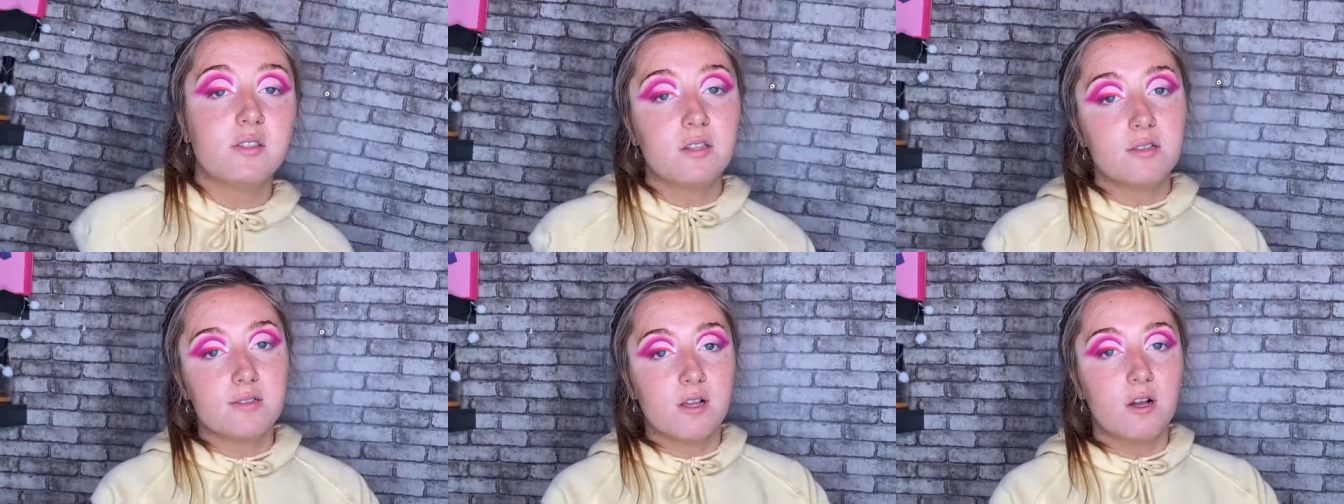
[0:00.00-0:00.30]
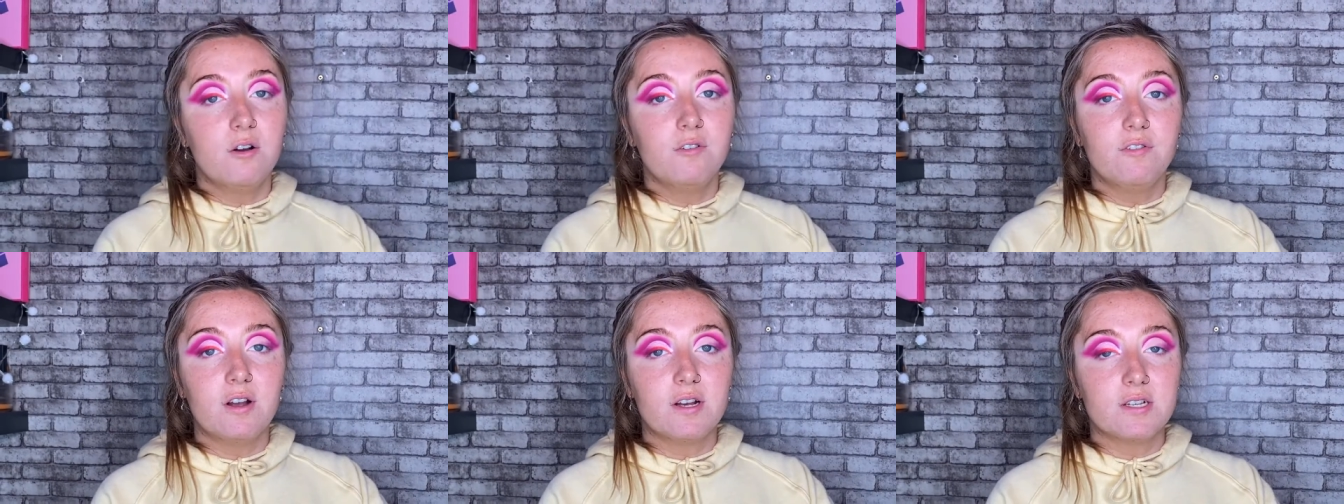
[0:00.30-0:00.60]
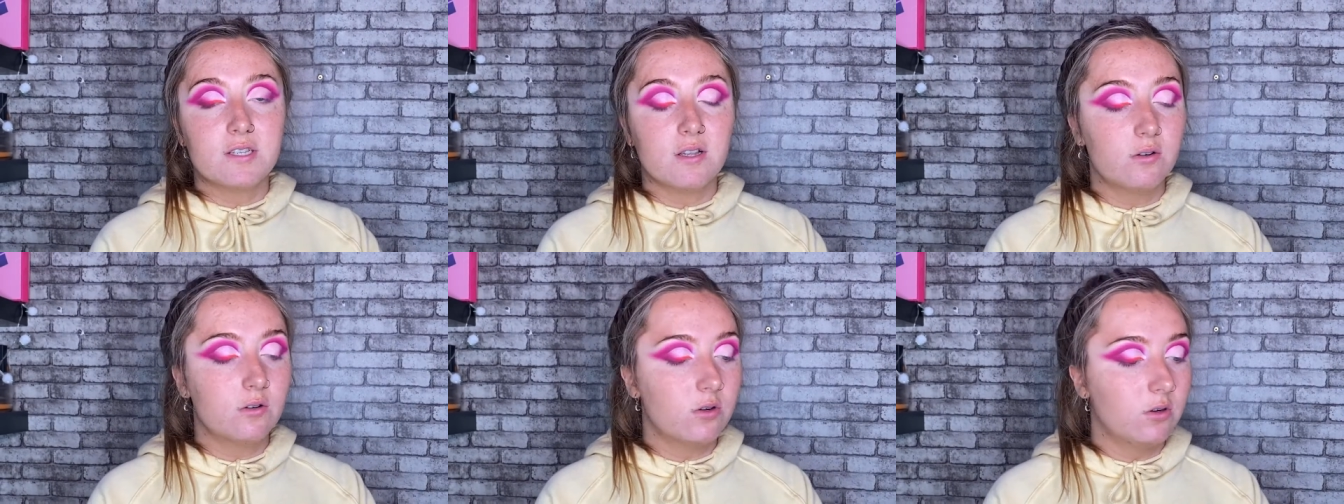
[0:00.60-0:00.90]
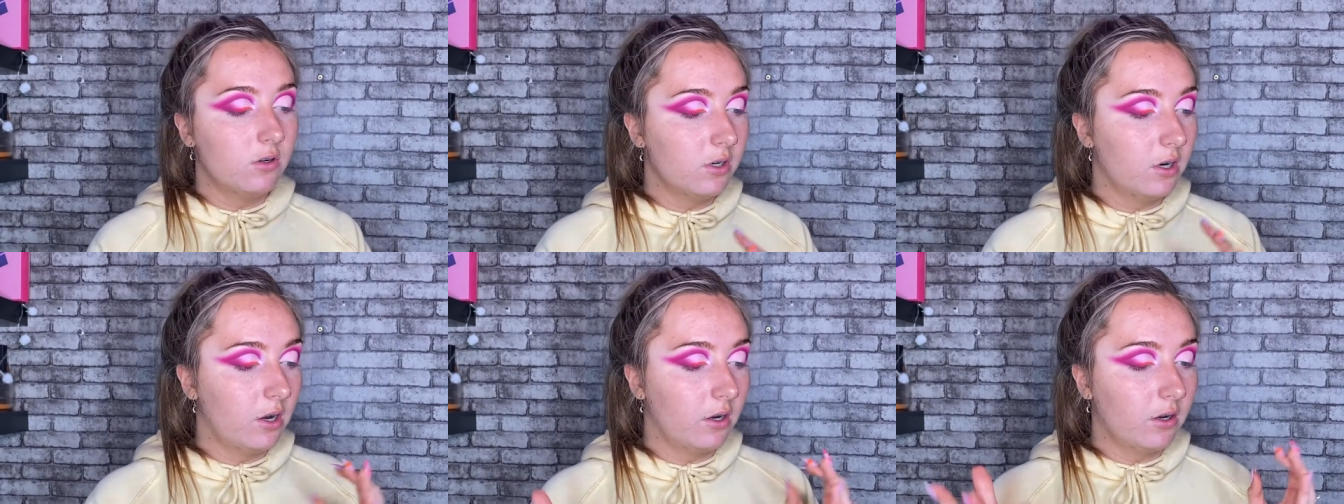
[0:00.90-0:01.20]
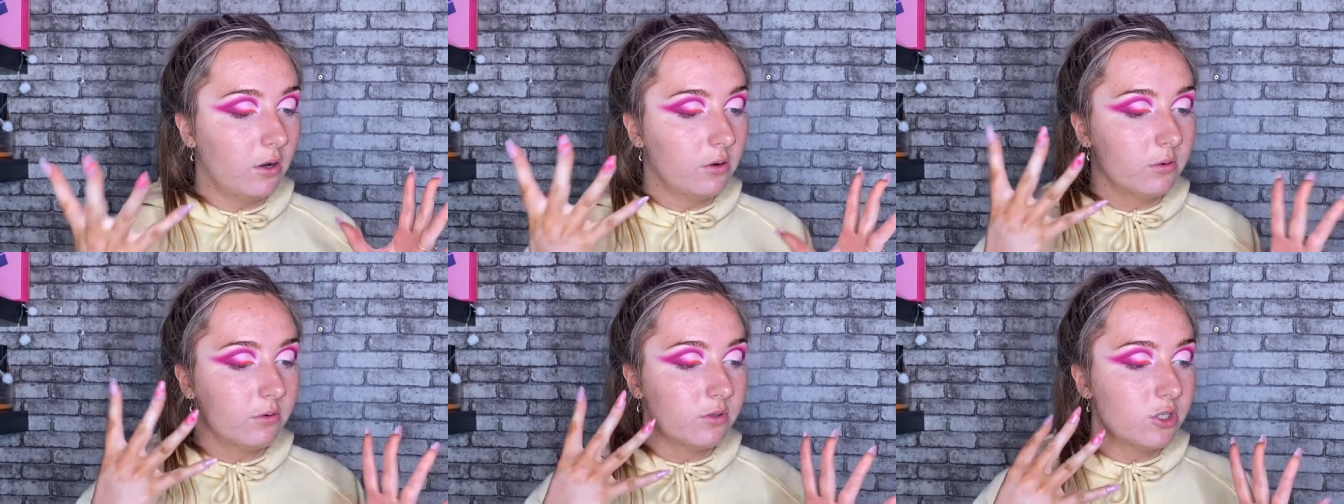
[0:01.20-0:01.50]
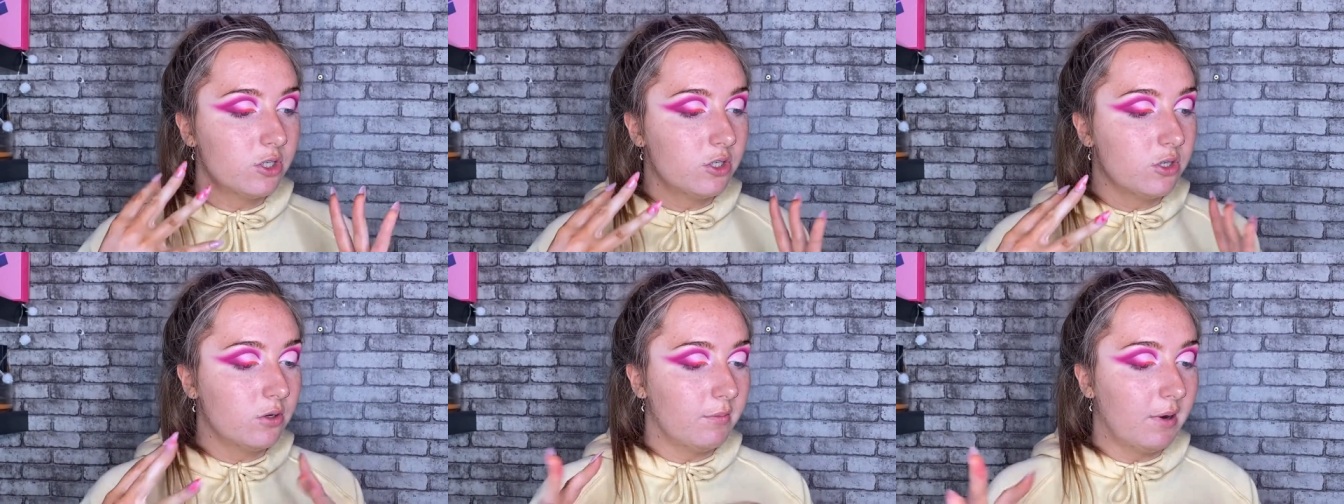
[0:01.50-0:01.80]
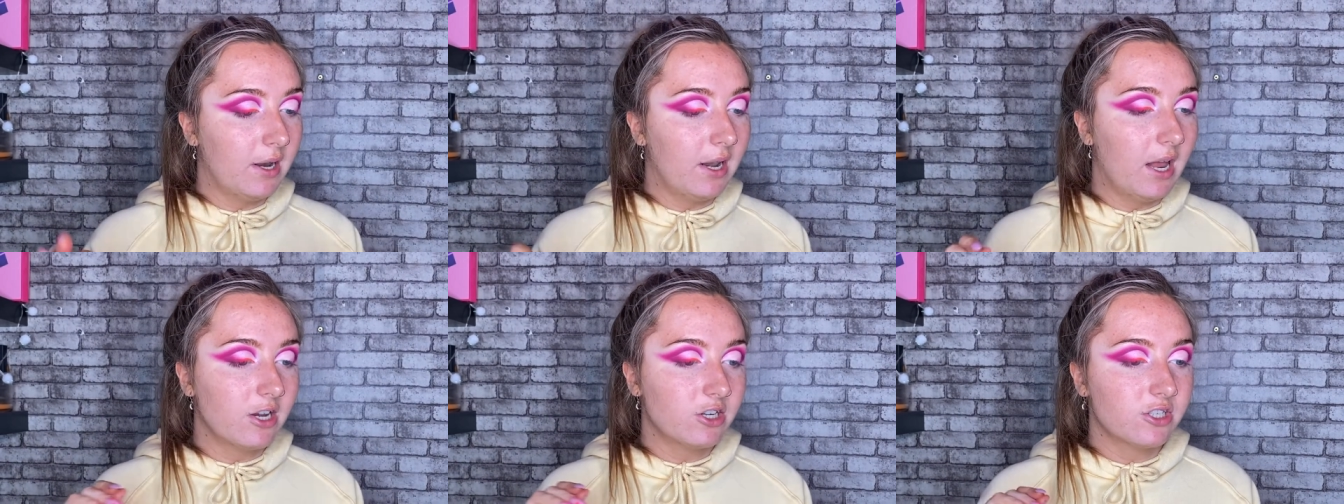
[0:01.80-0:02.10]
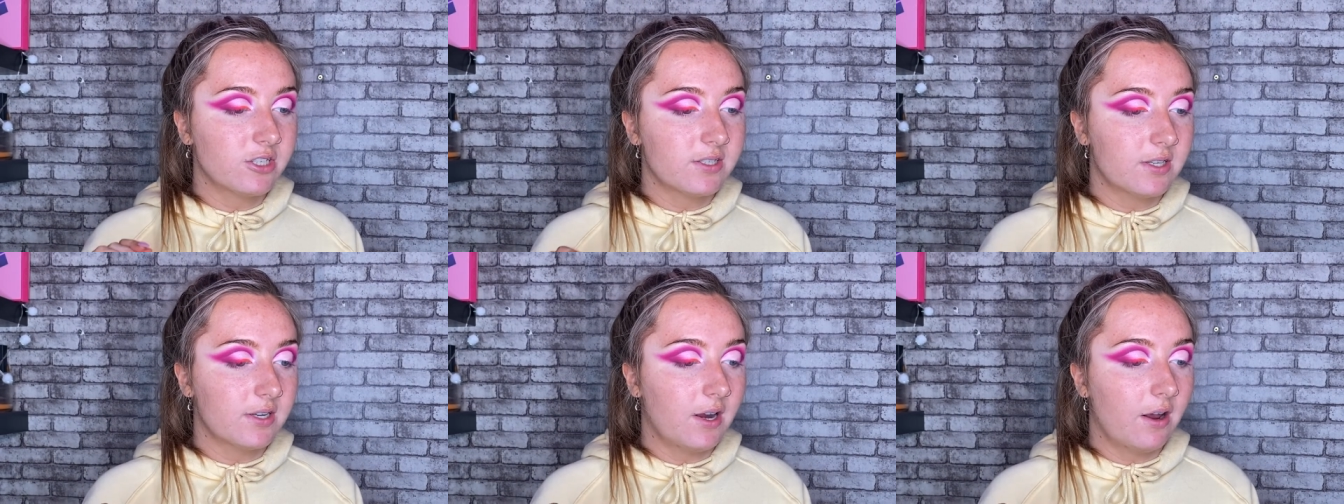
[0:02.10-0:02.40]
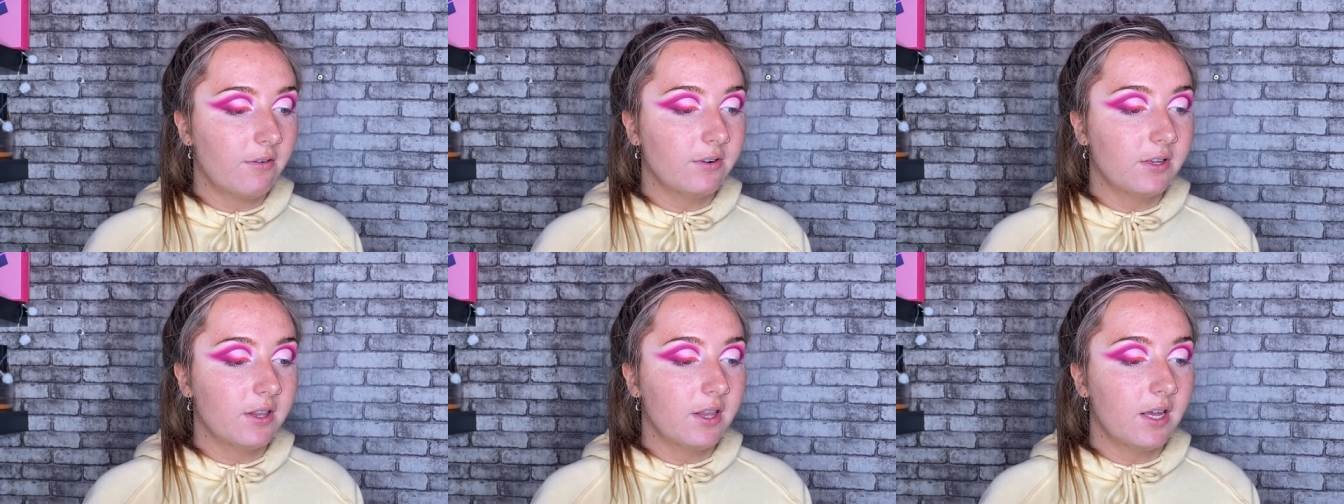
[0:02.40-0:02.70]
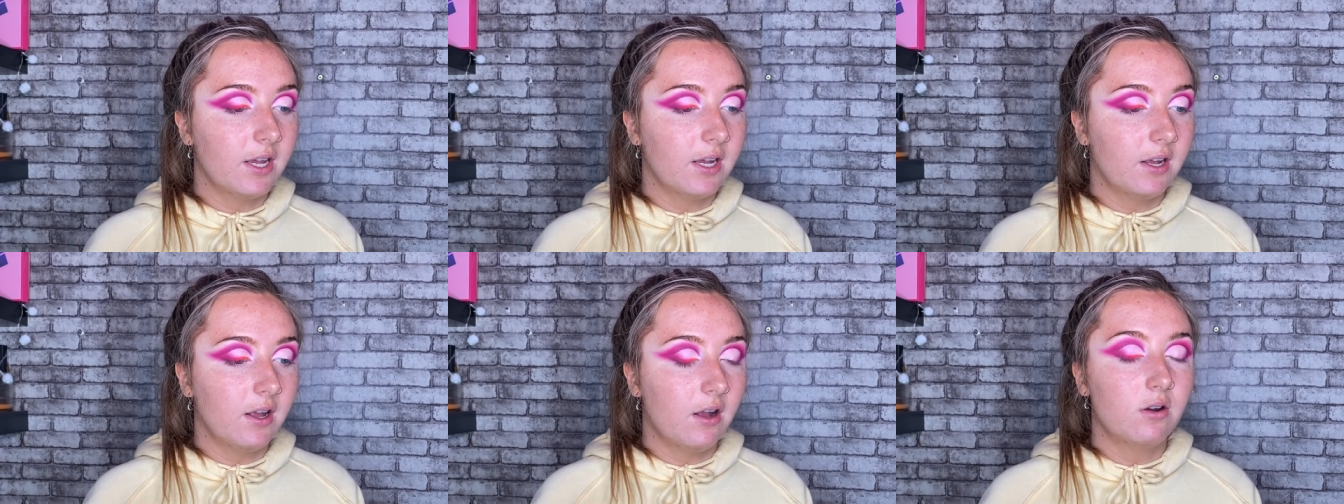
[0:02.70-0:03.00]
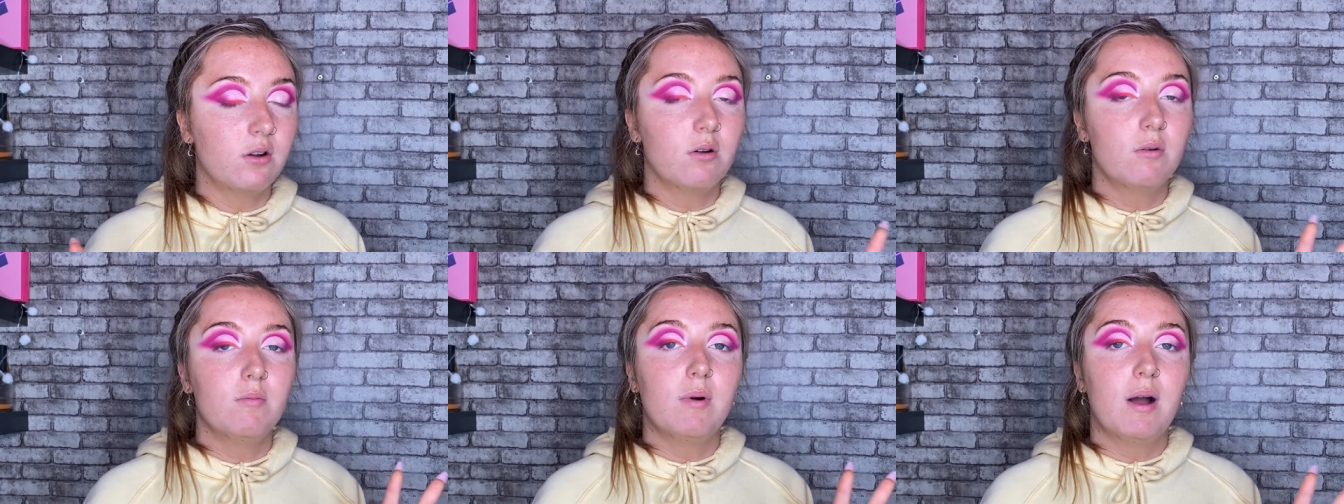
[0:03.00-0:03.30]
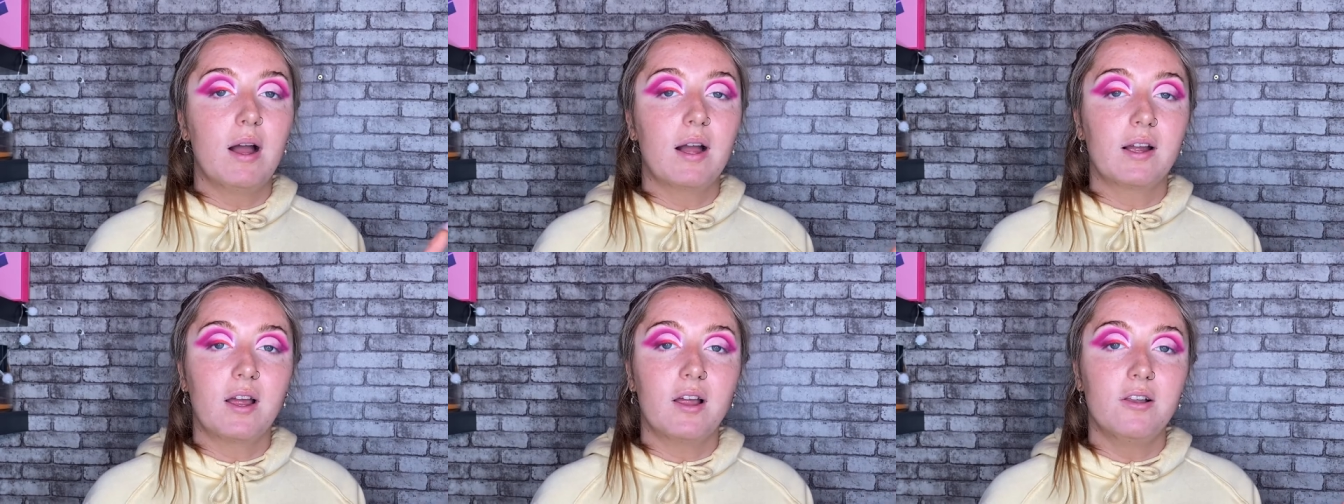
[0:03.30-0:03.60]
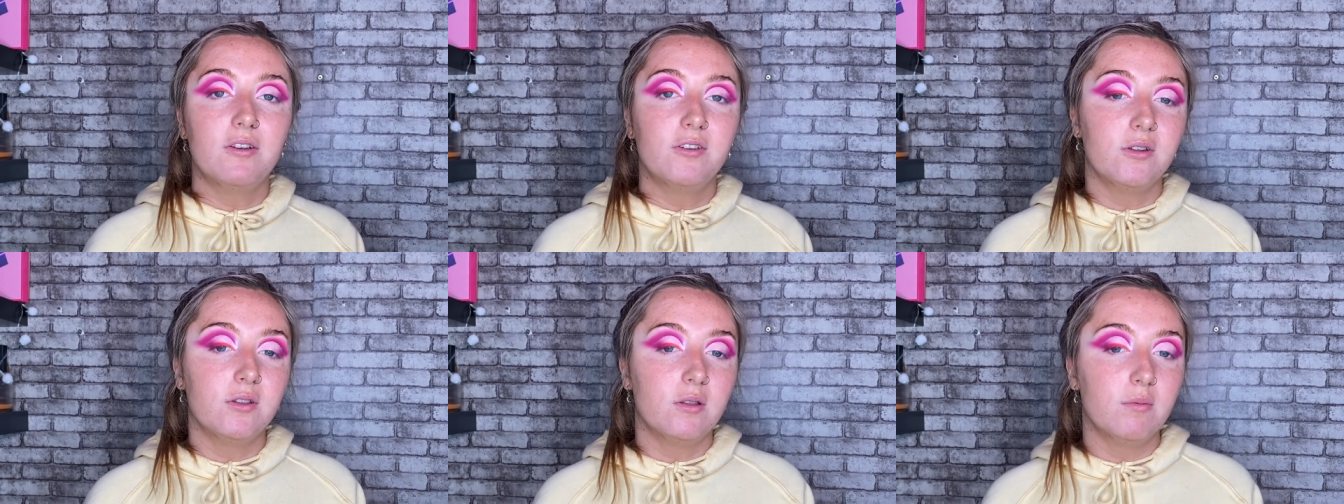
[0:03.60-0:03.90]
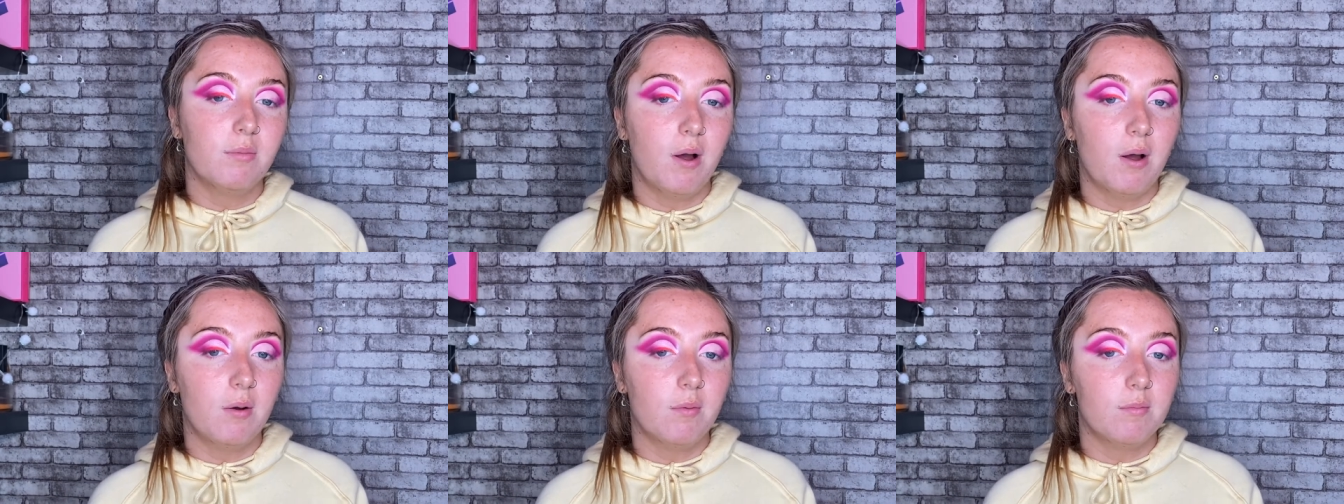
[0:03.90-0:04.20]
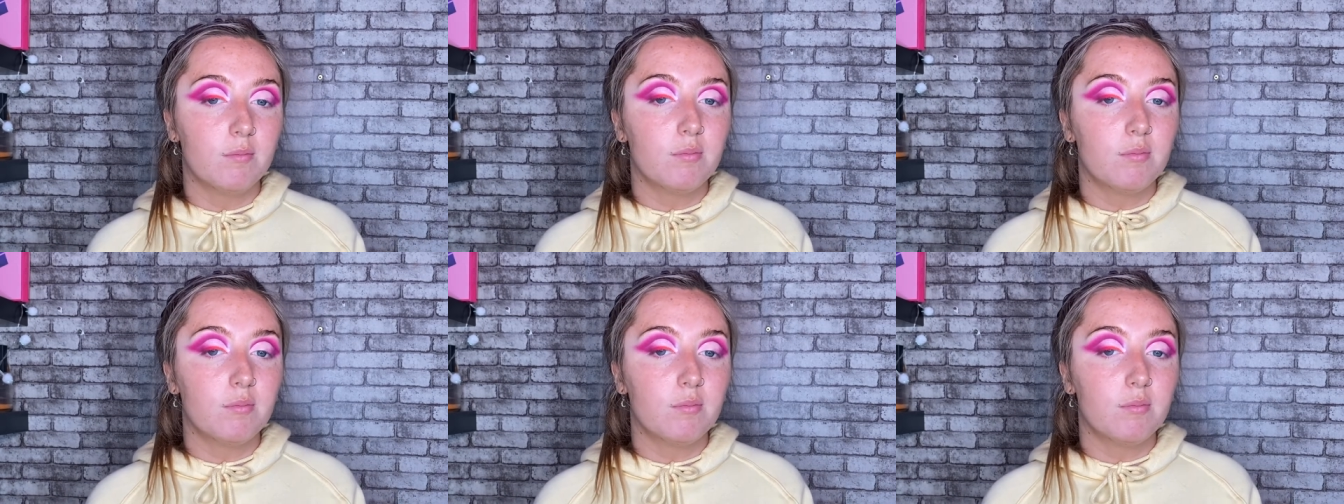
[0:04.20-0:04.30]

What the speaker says: So far so good. I'm going to do my lashes and everything and come back and do the bottom.